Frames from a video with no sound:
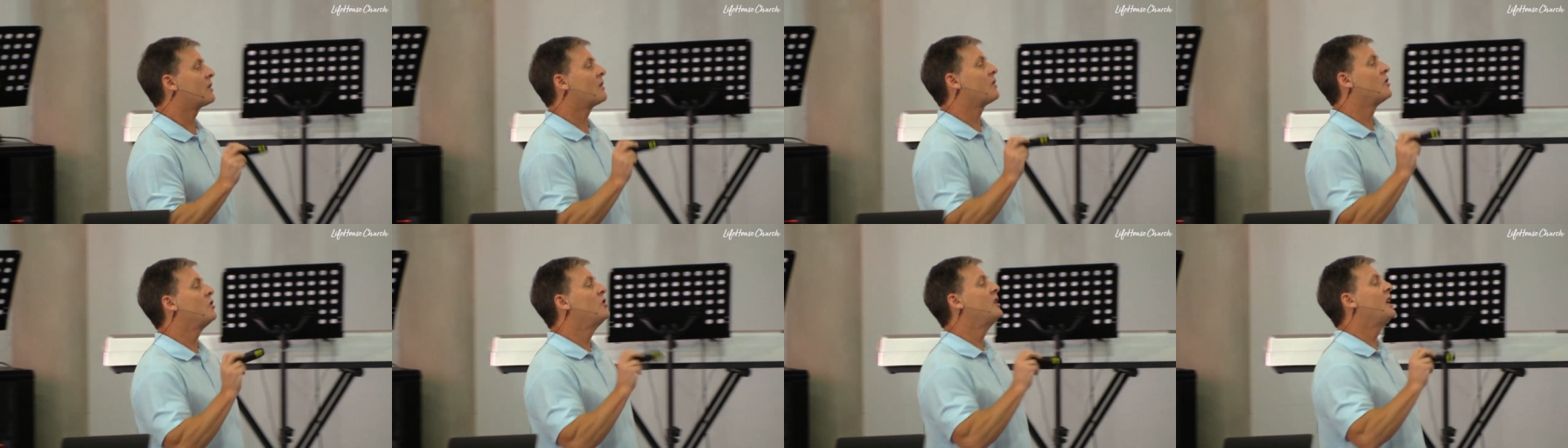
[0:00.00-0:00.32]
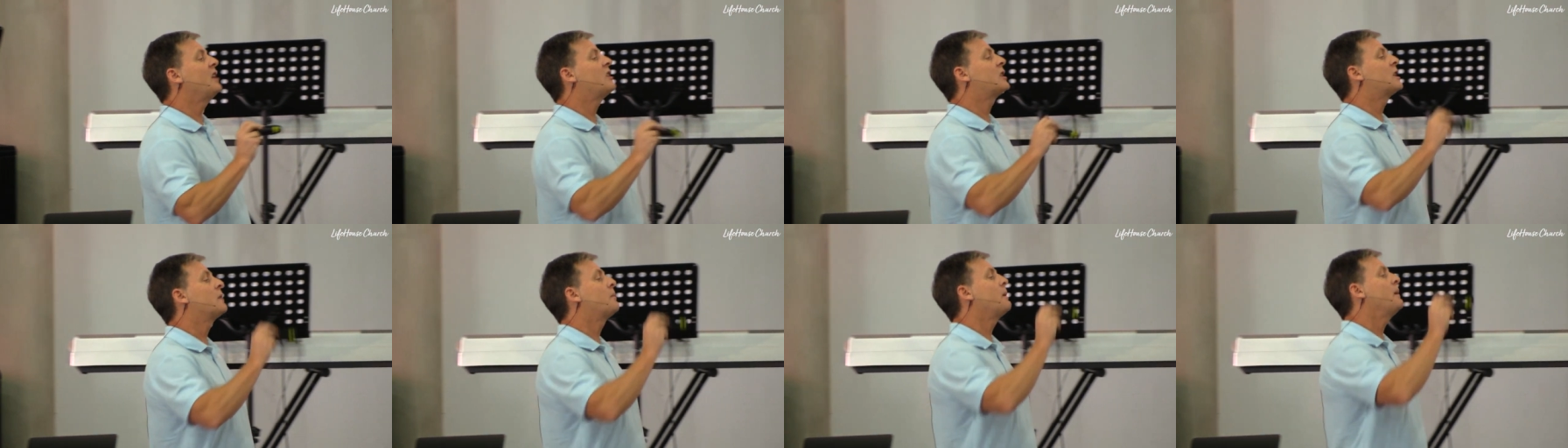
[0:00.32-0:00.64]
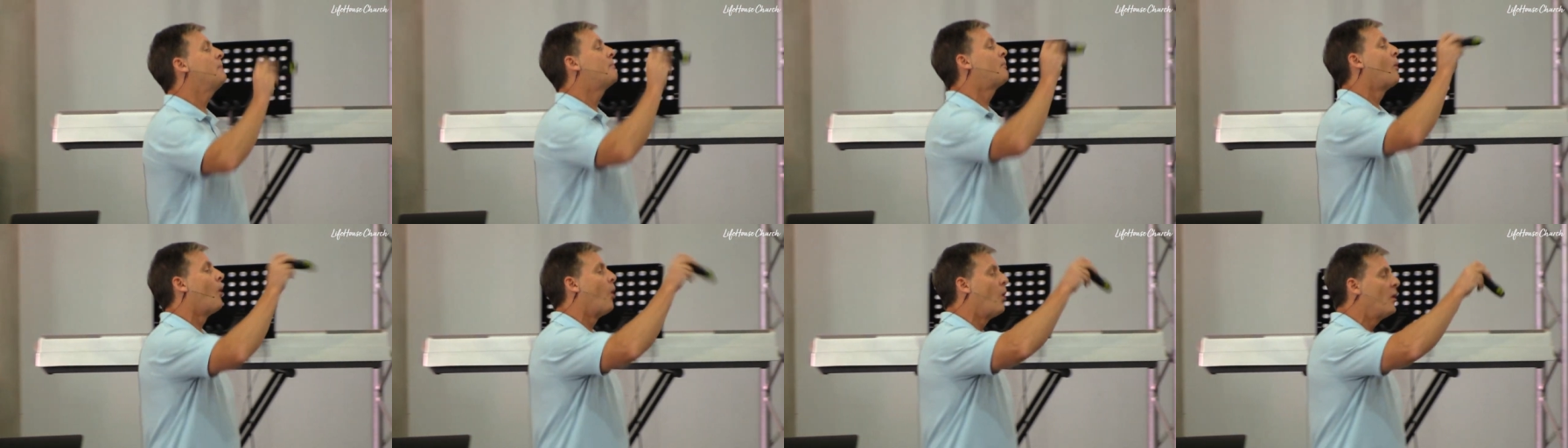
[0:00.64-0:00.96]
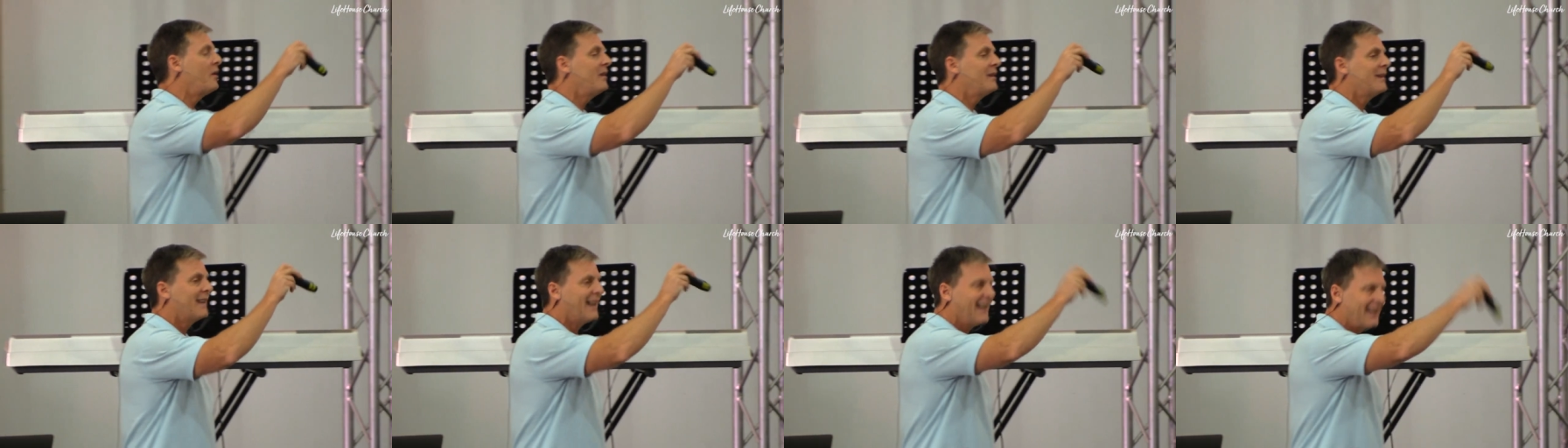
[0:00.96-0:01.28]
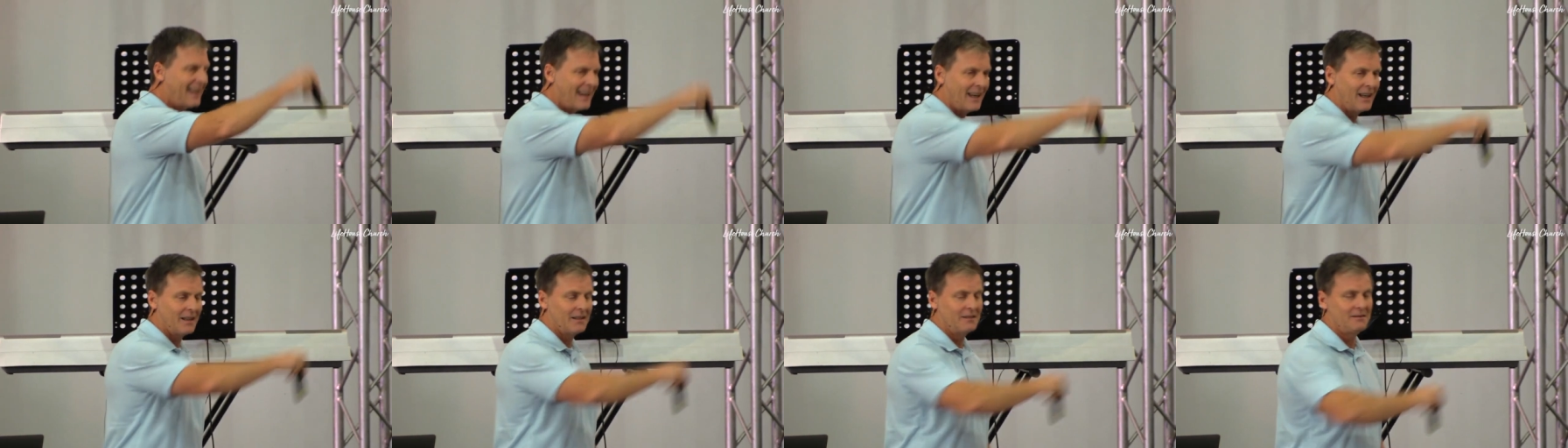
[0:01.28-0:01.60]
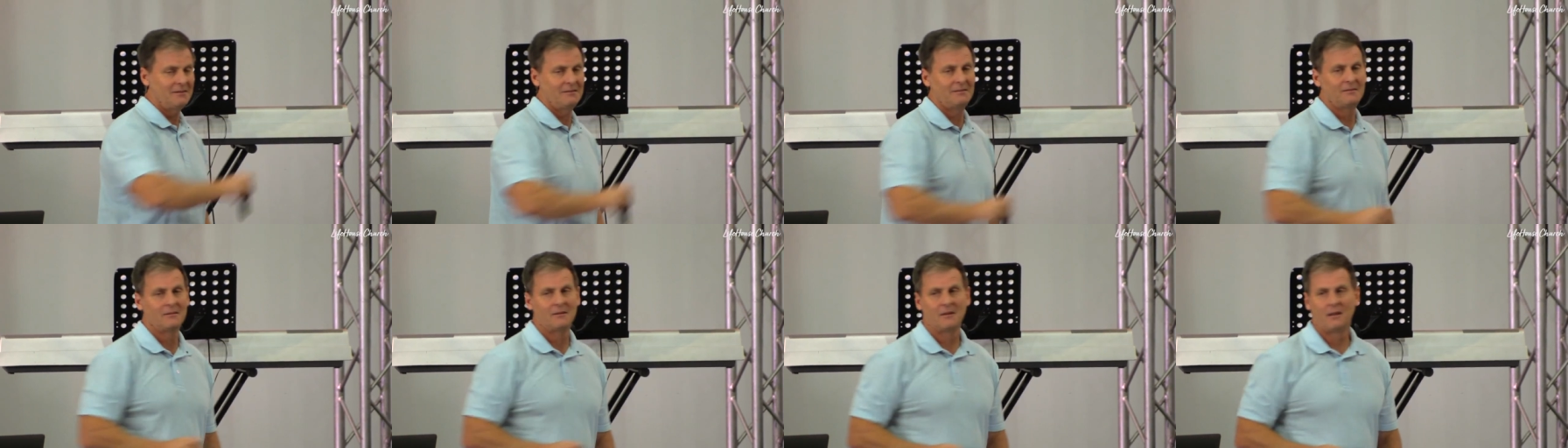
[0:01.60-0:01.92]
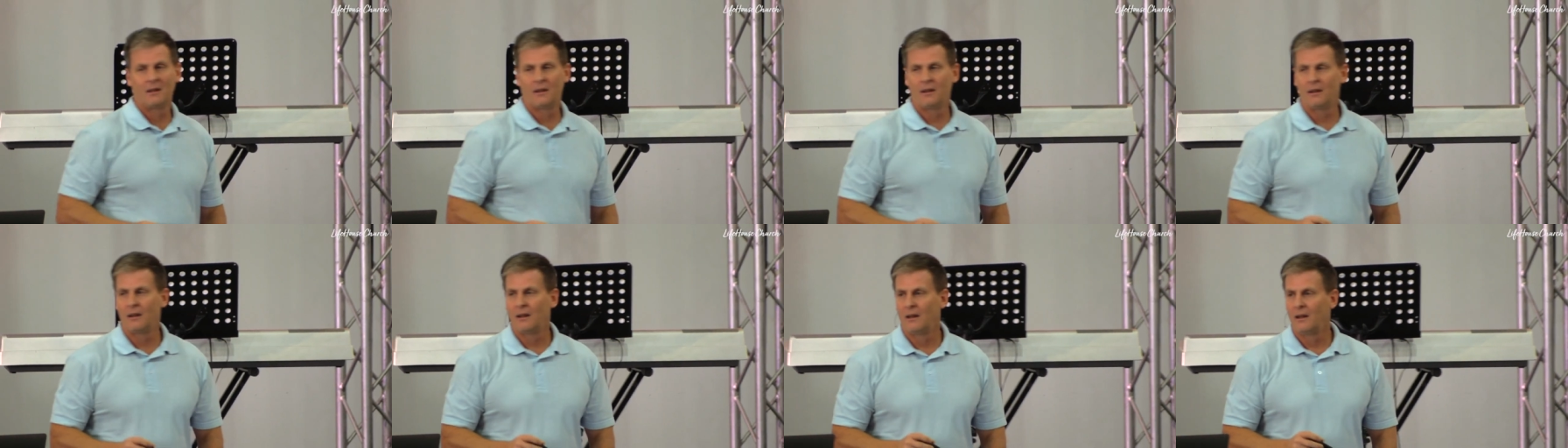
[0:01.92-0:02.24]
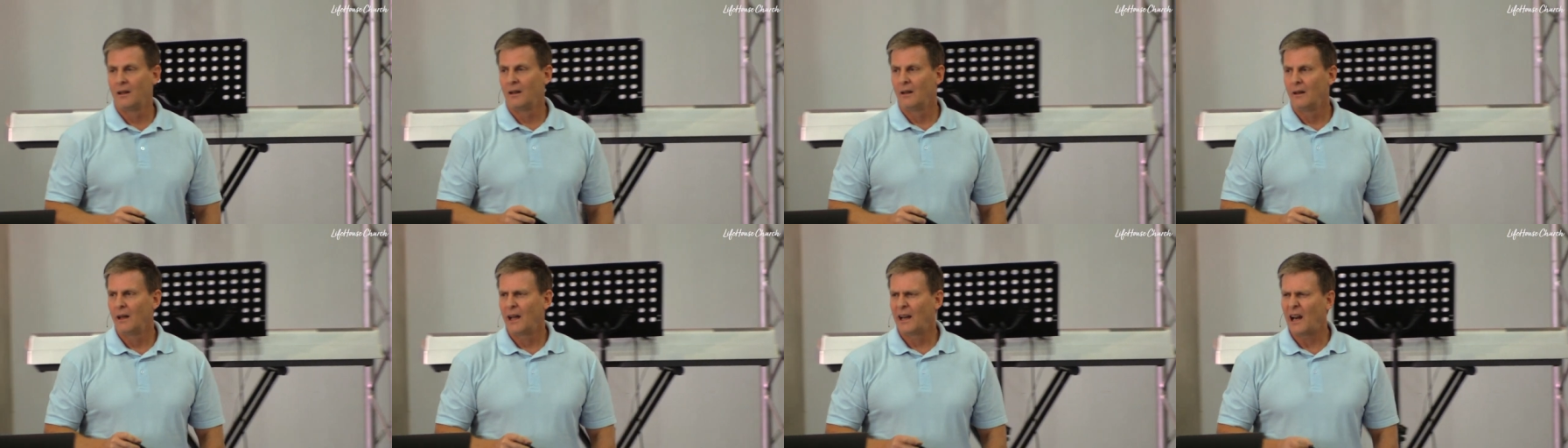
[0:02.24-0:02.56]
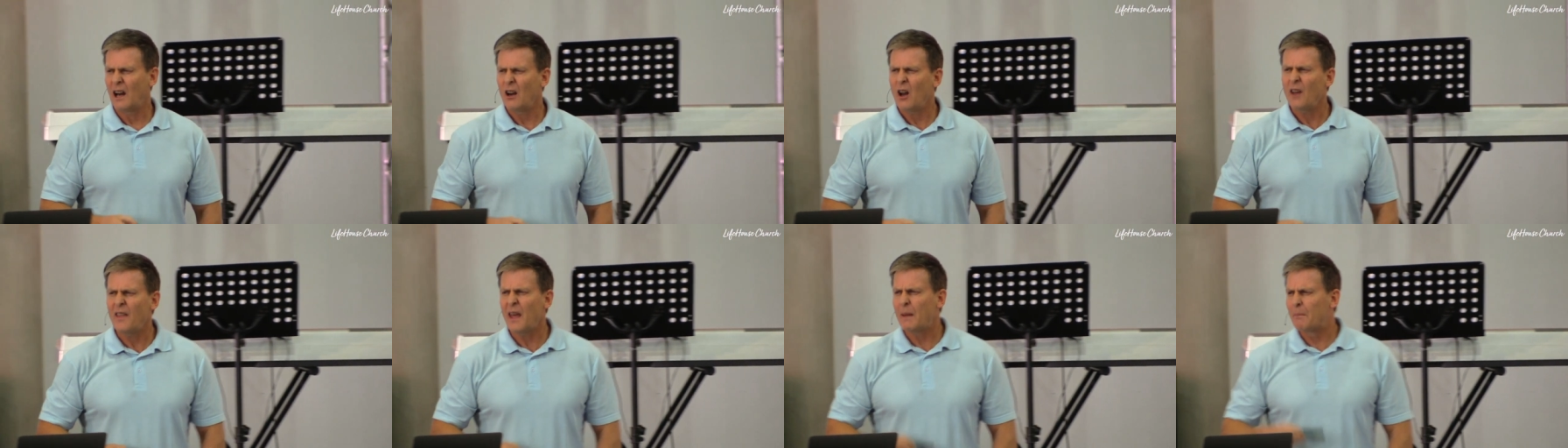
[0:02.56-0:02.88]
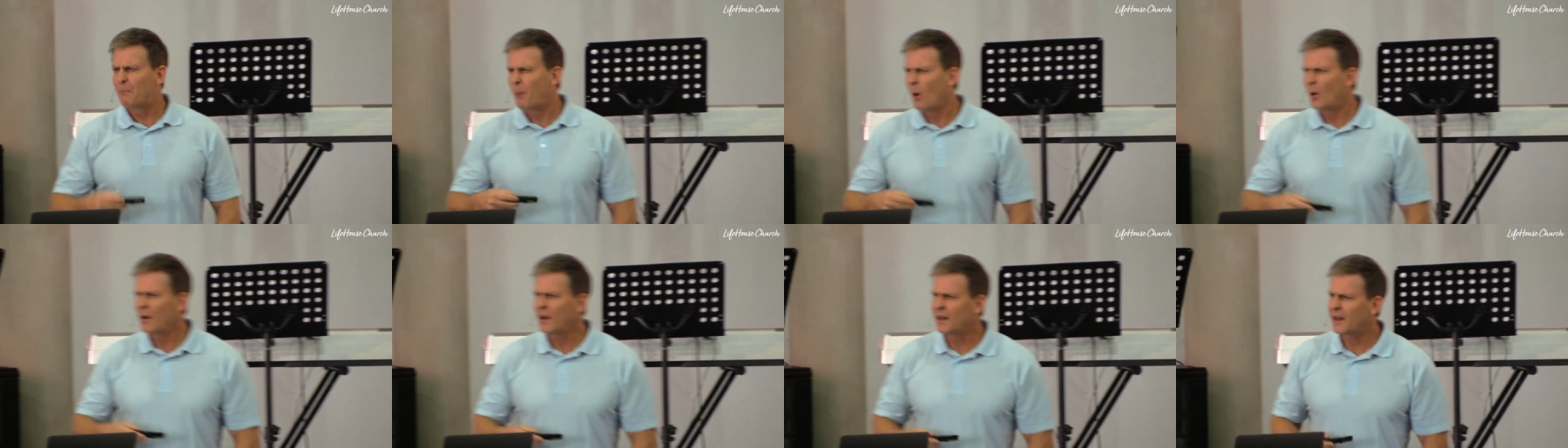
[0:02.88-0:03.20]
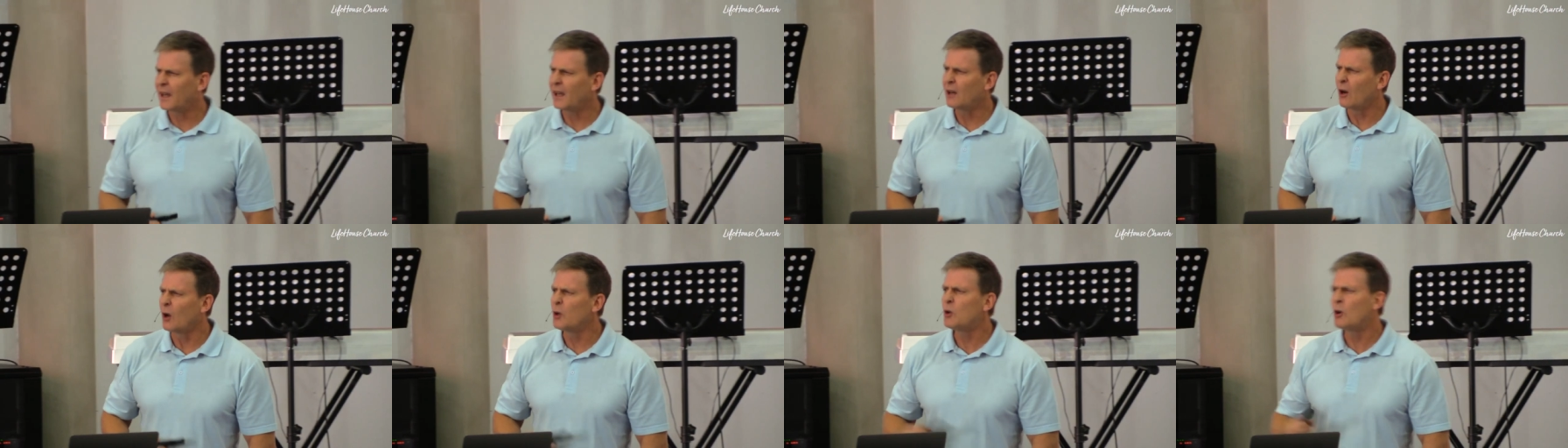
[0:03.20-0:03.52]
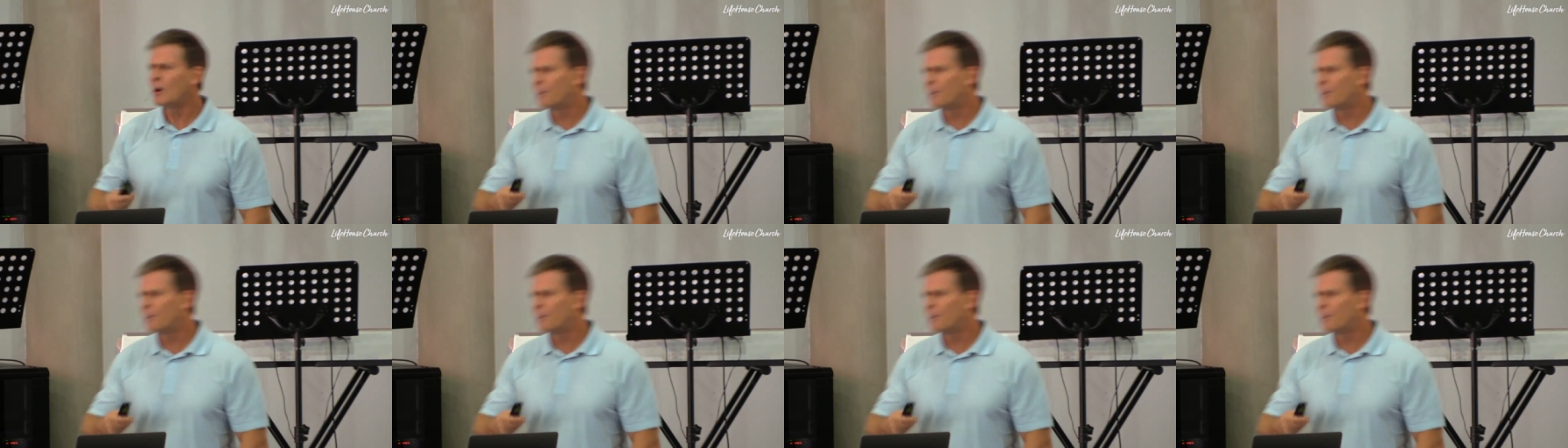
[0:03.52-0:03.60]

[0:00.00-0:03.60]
You need to be born again. And I know that born again, oh, you're a